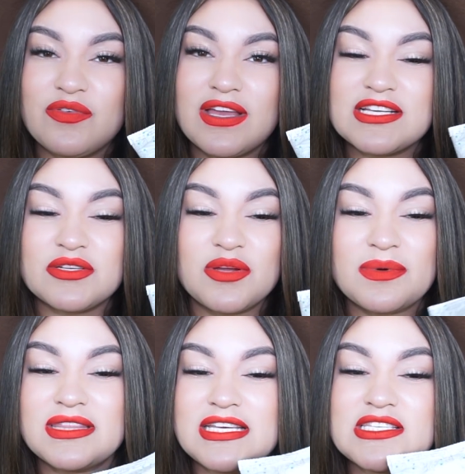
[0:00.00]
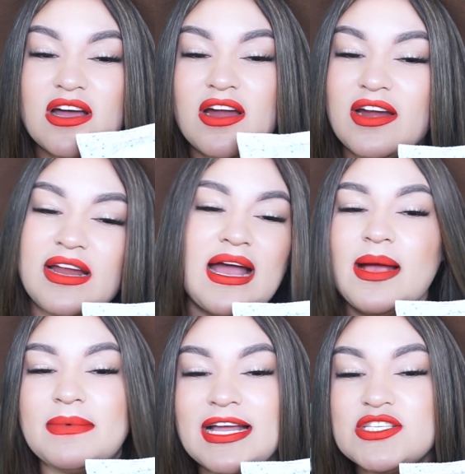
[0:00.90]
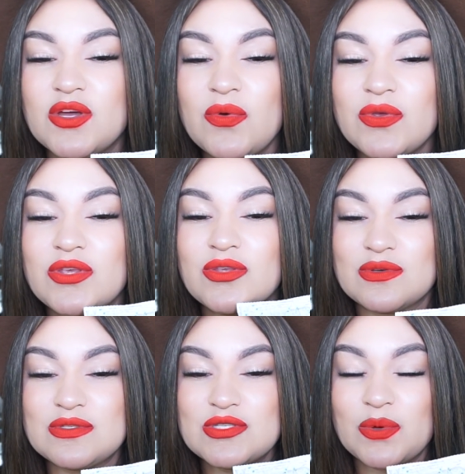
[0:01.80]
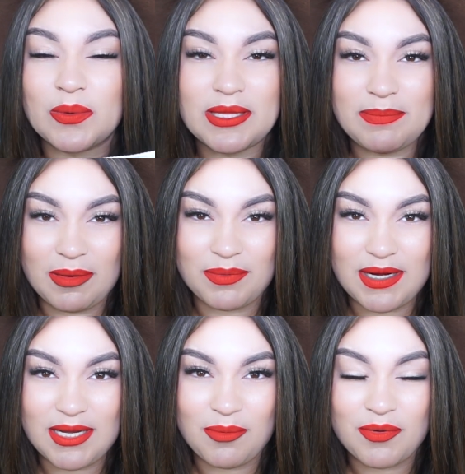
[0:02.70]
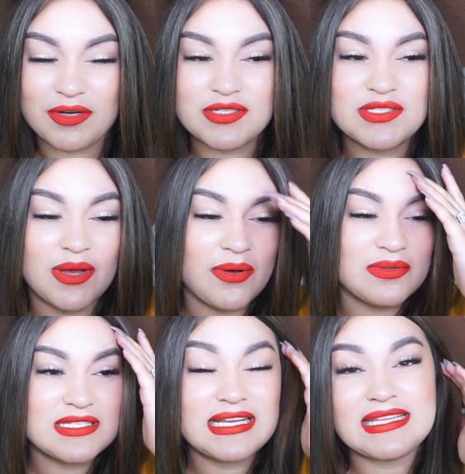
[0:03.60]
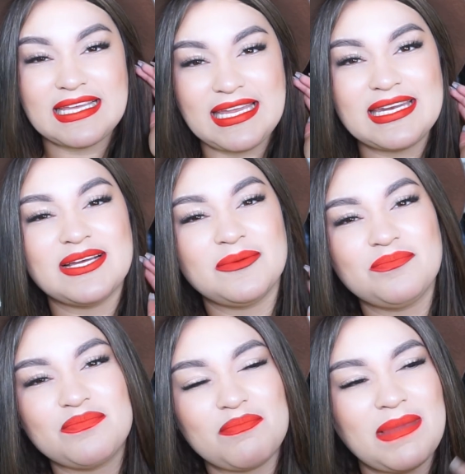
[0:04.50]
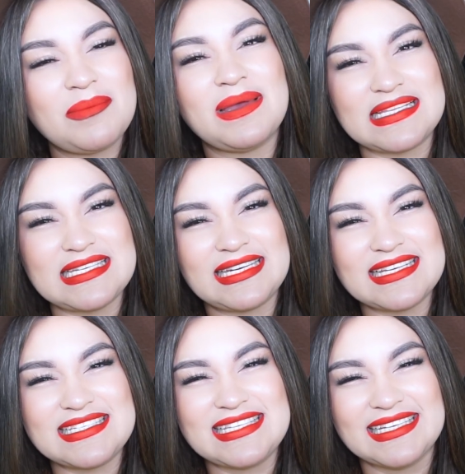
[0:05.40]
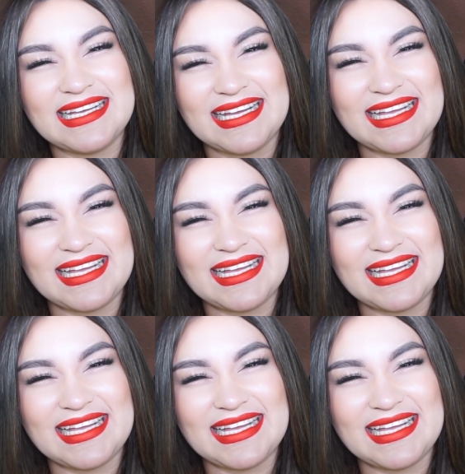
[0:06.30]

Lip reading: if you guys don't know what these are, I don't use toilet paper anymore. So to clean my messiness.